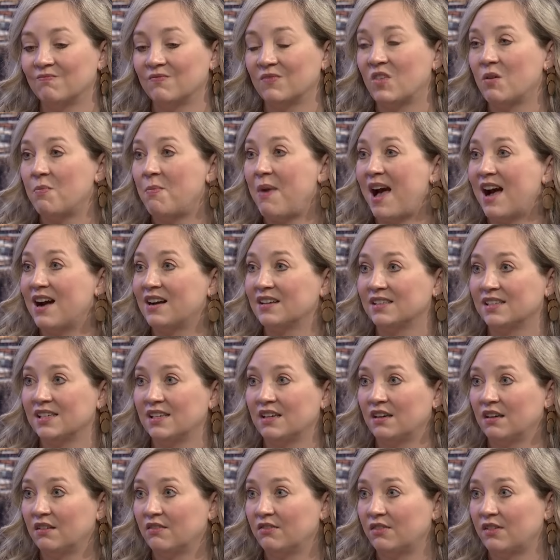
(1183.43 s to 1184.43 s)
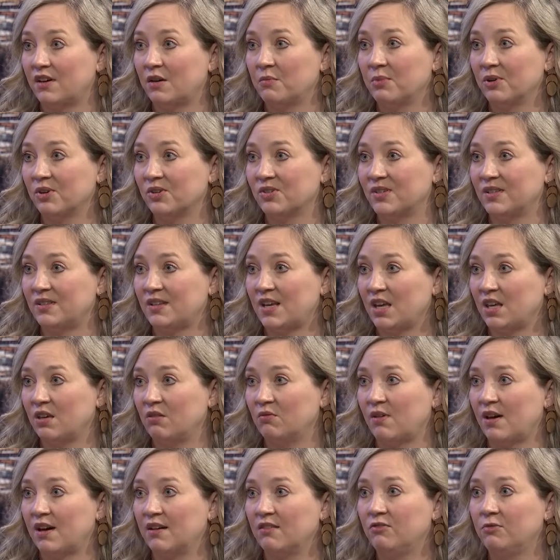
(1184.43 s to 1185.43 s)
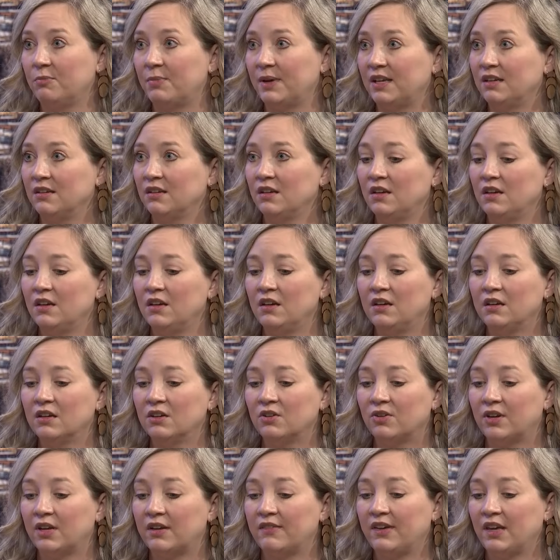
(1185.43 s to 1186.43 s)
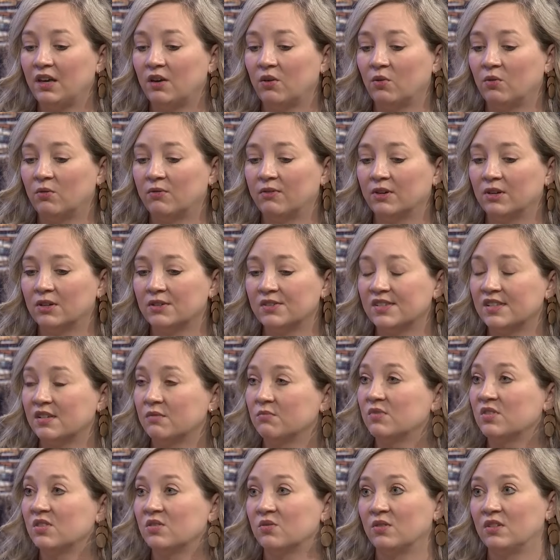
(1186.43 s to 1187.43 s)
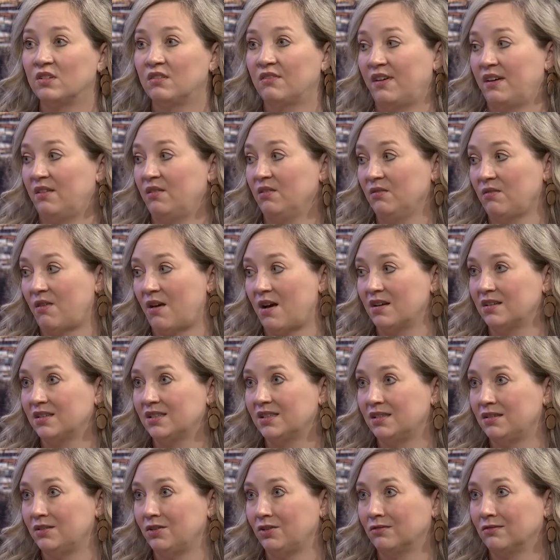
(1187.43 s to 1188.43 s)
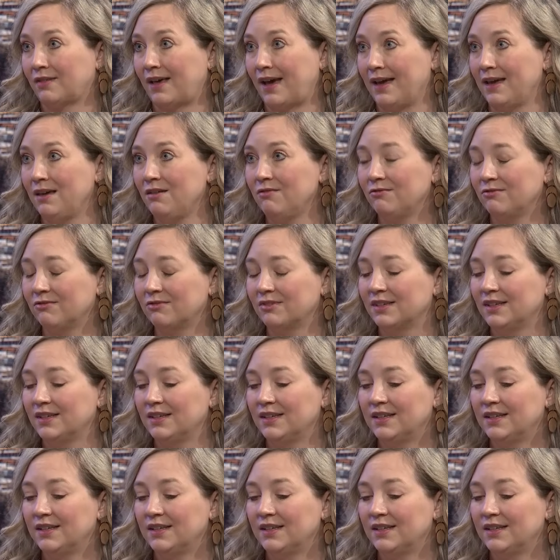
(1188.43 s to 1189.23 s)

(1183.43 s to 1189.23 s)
the passing of a person that you love, but grieving over some sort of other loss in your life.